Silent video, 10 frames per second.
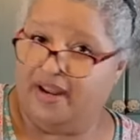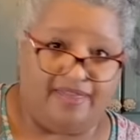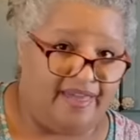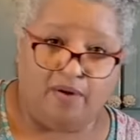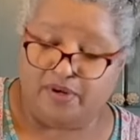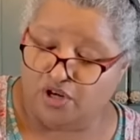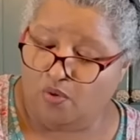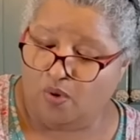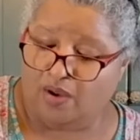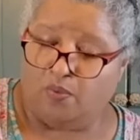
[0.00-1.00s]
And that we don't
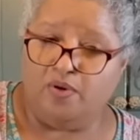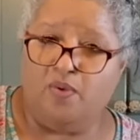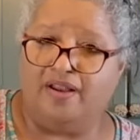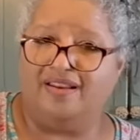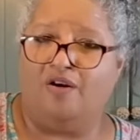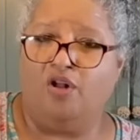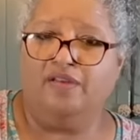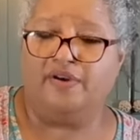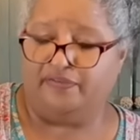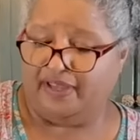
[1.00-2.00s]
want. We want all
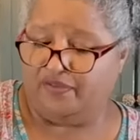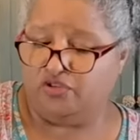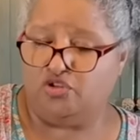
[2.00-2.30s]
of our flavors